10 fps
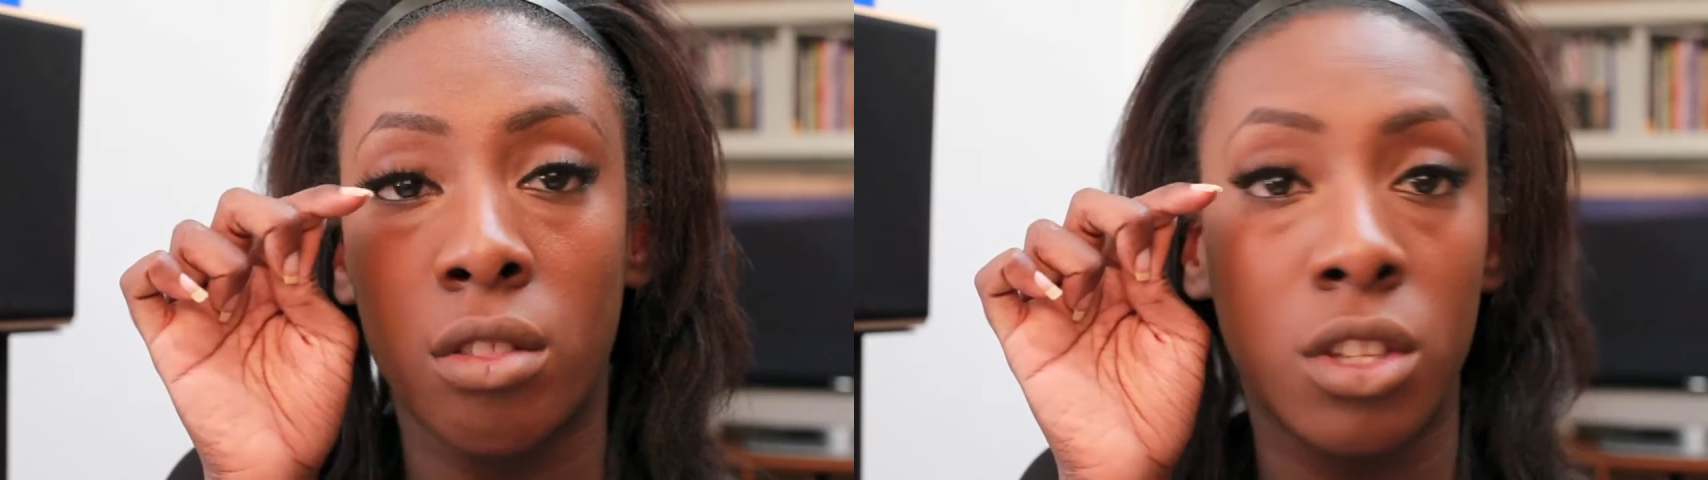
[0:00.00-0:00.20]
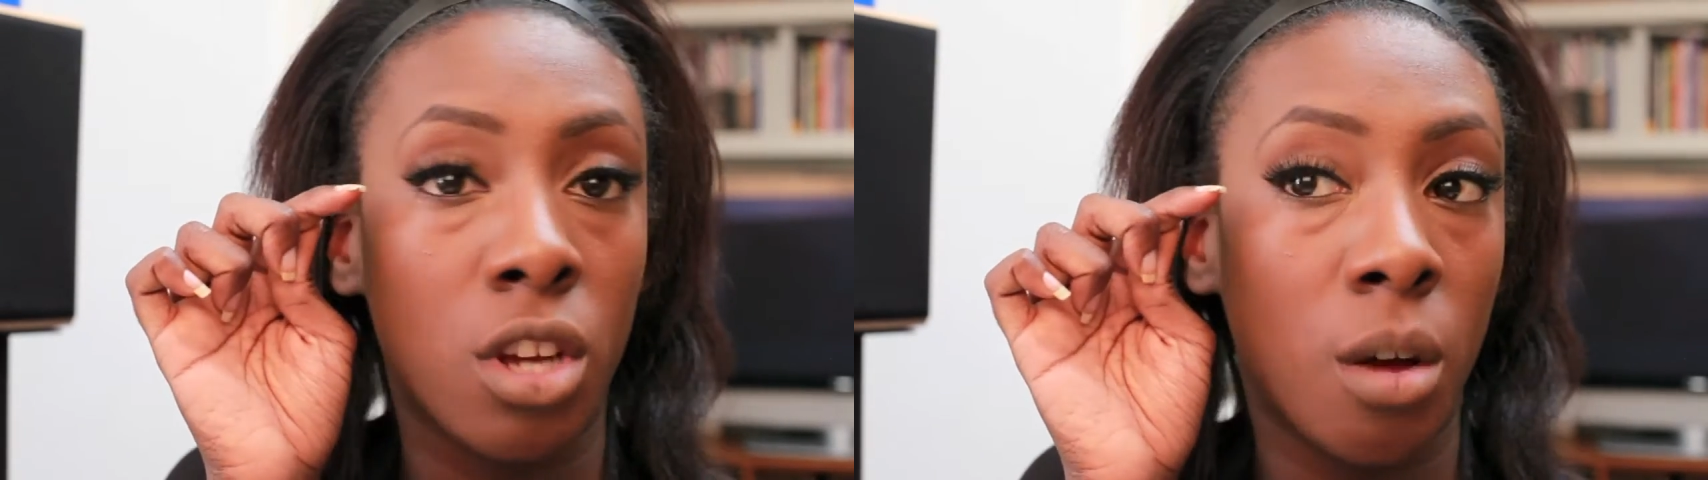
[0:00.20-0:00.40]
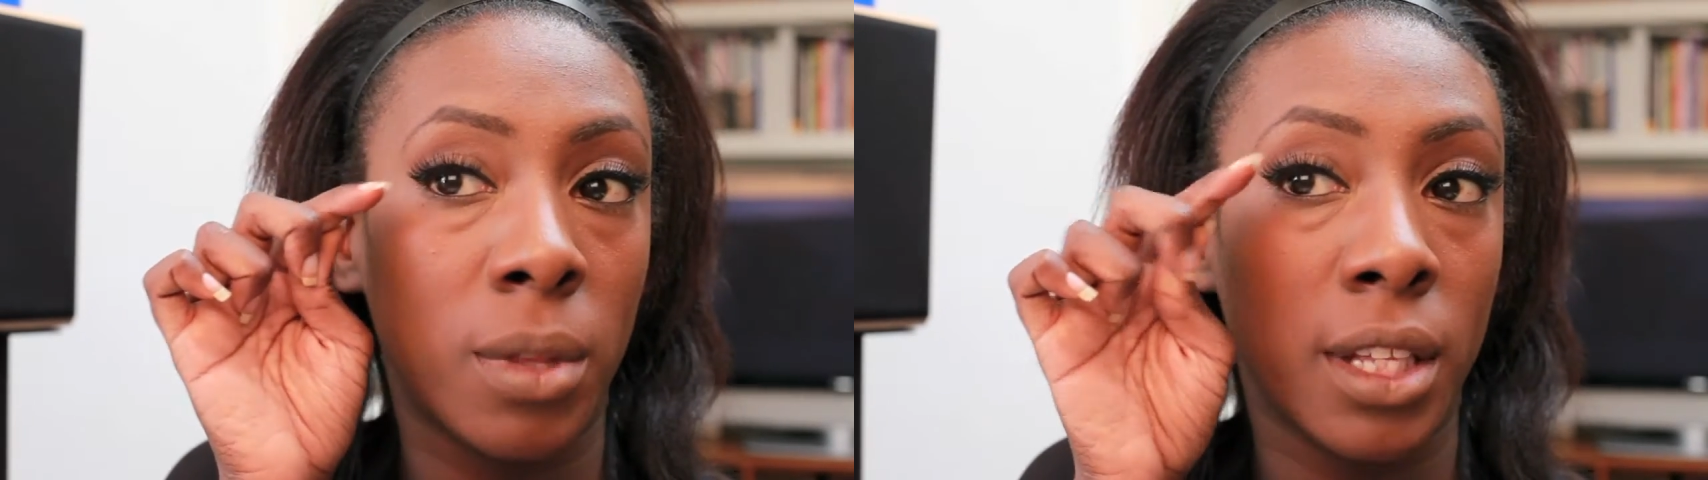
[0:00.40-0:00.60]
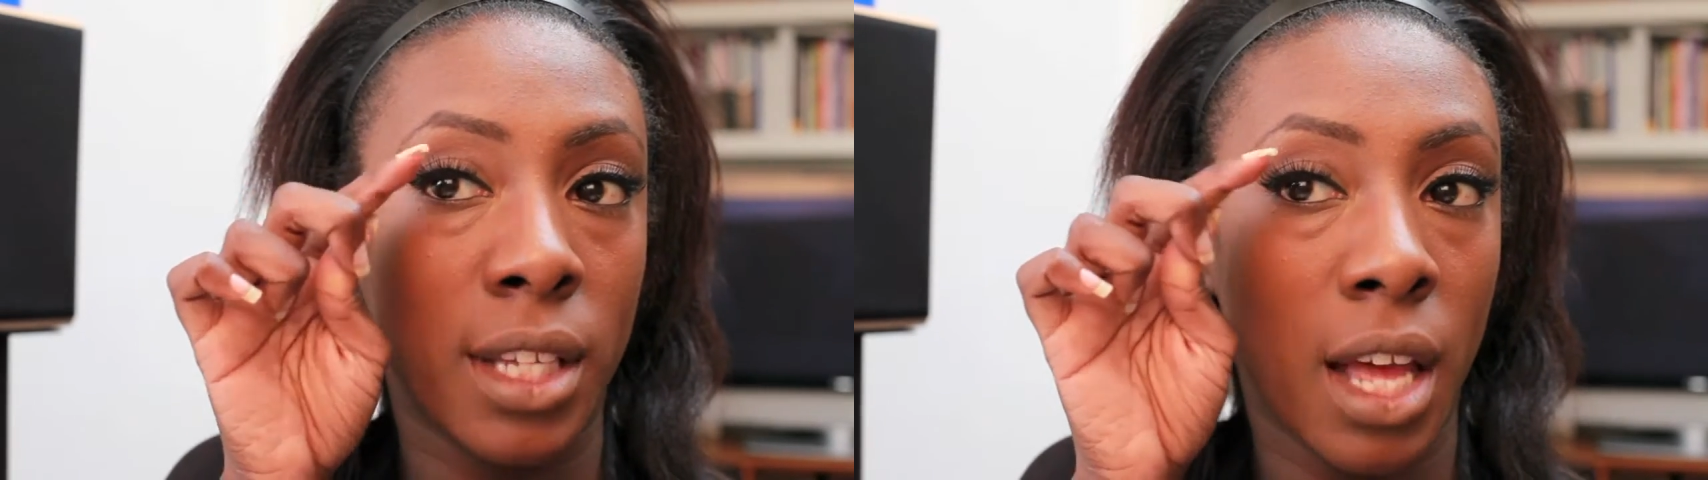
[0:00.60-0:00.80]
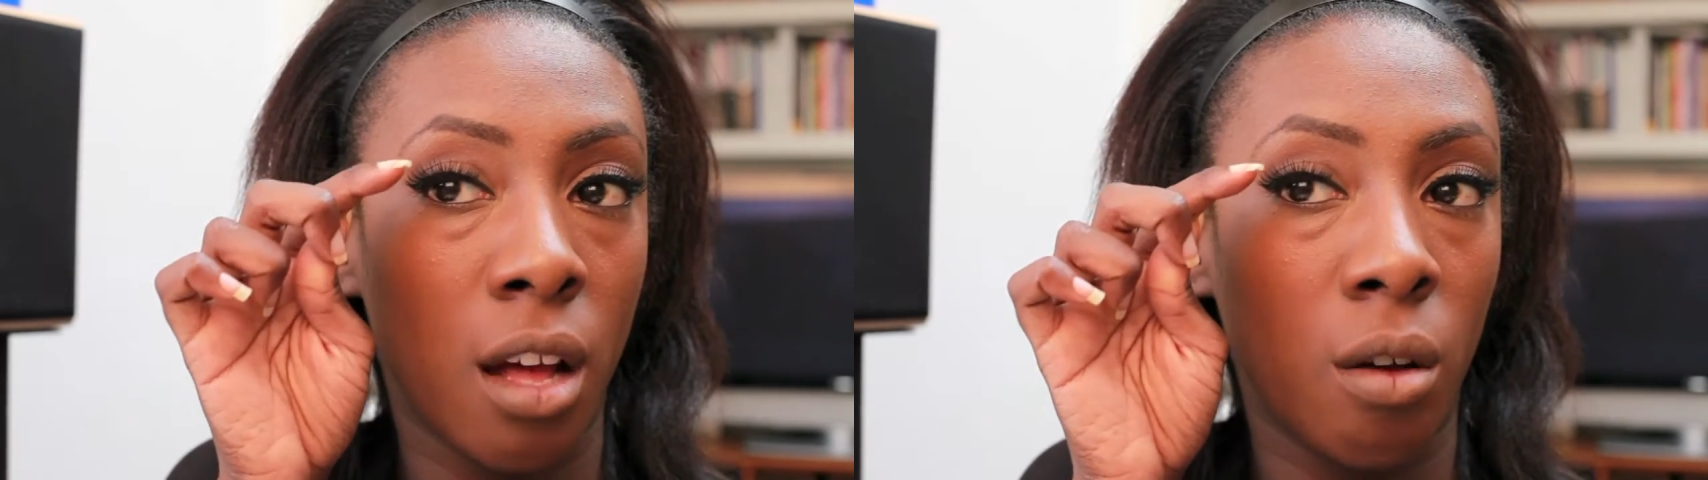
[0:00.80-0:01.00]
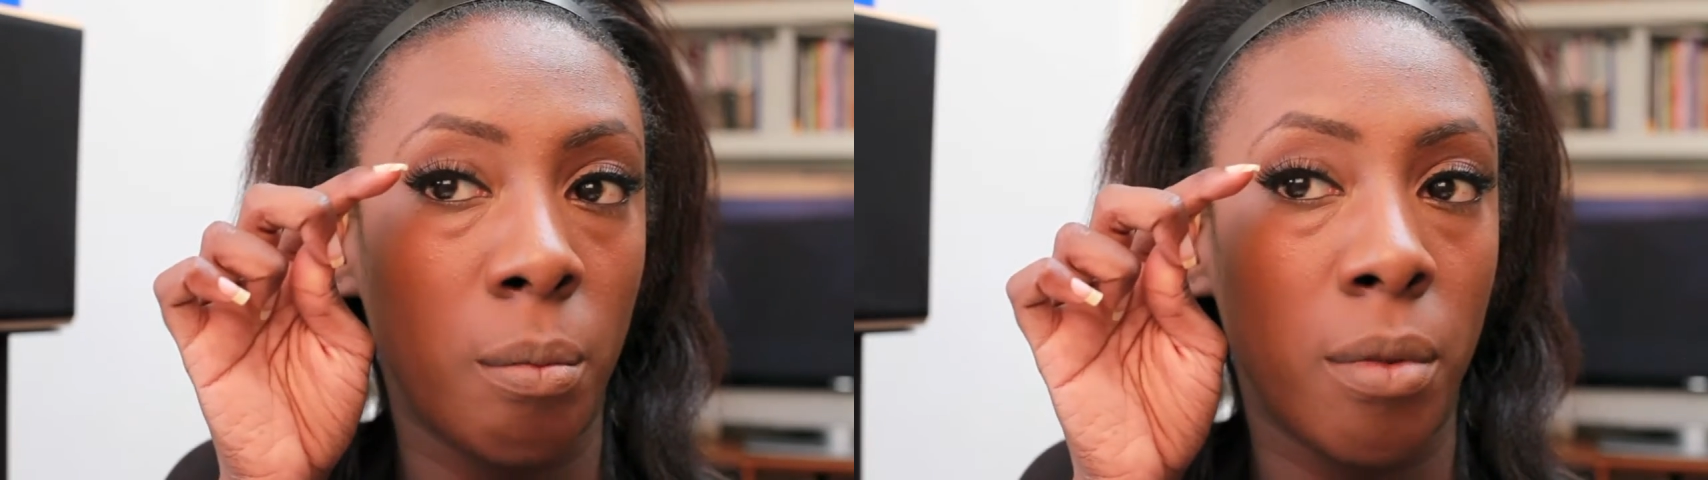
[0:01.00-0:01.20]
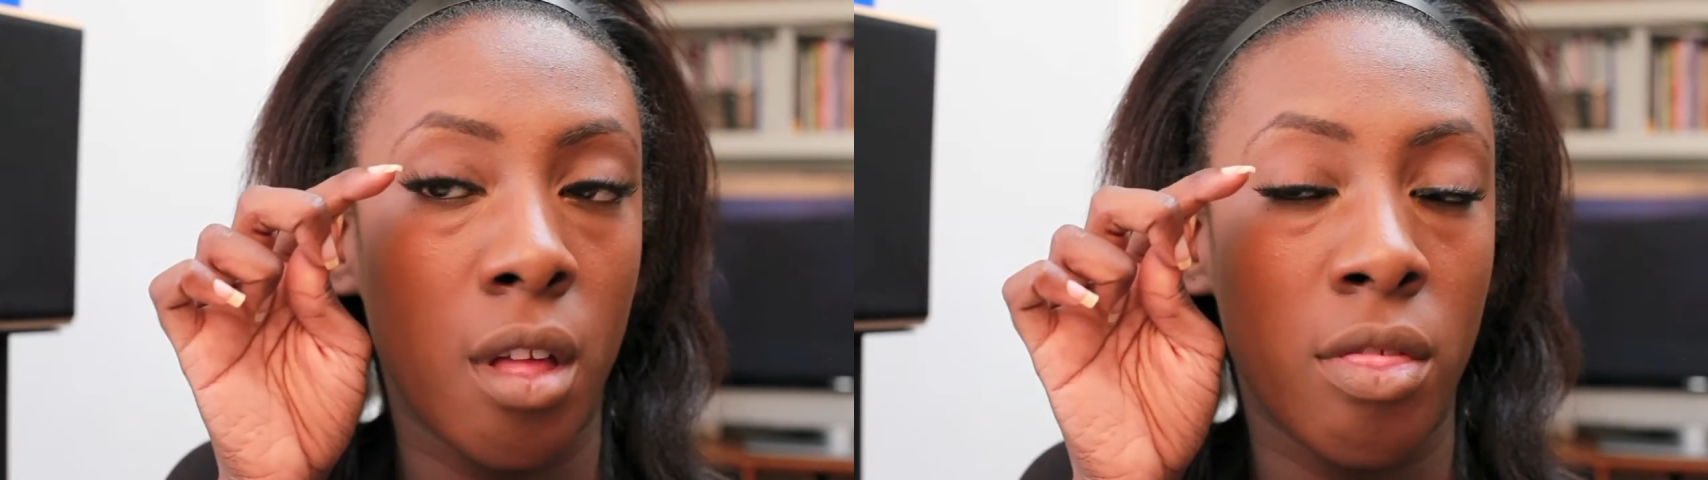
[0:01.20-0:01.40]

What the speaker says: on the top lid to help